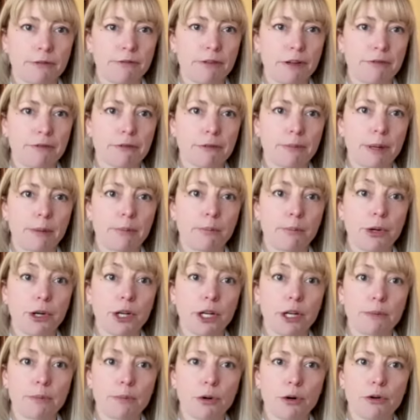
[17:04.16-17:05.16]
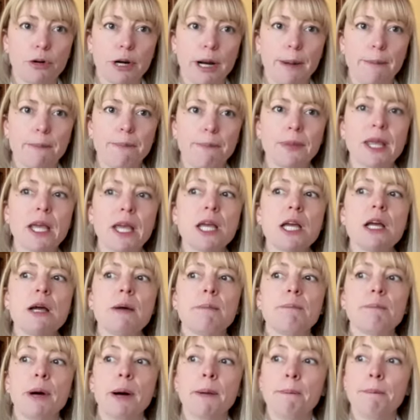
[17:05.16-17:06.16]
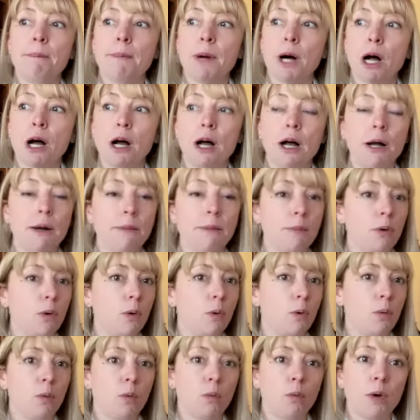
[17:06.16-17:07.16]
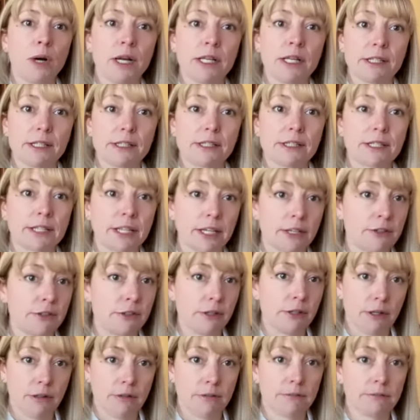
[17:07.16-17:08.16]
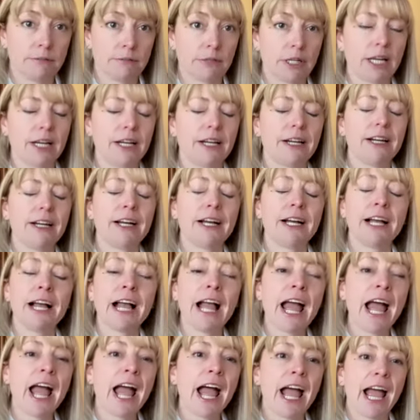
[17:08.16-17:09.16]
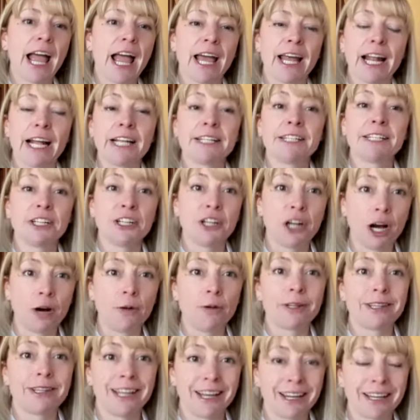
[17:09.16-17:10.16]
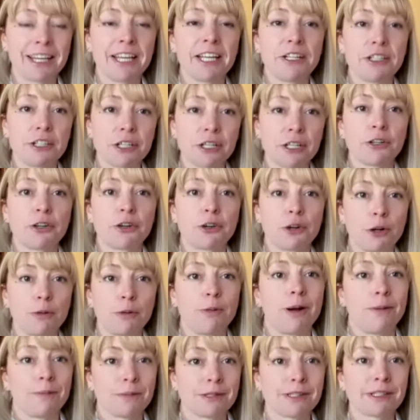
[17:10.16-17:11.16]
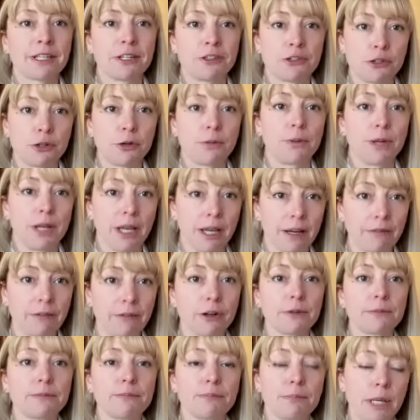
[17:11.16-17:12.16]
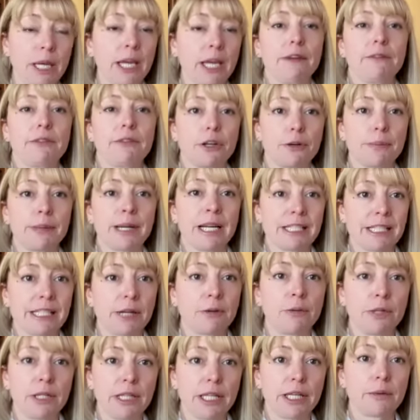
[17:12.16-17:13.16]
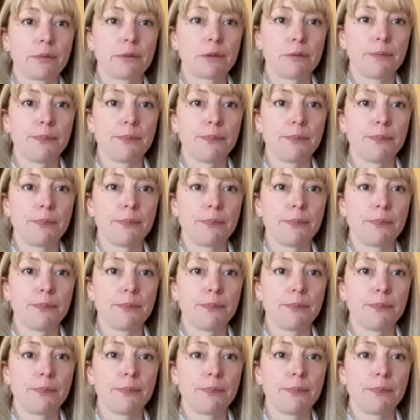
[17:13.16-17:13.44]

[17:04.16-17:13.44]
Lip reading: fit for my breeding program, but mom was a schizo. And I did not want that kid to learn her mom's schizo behavior because I really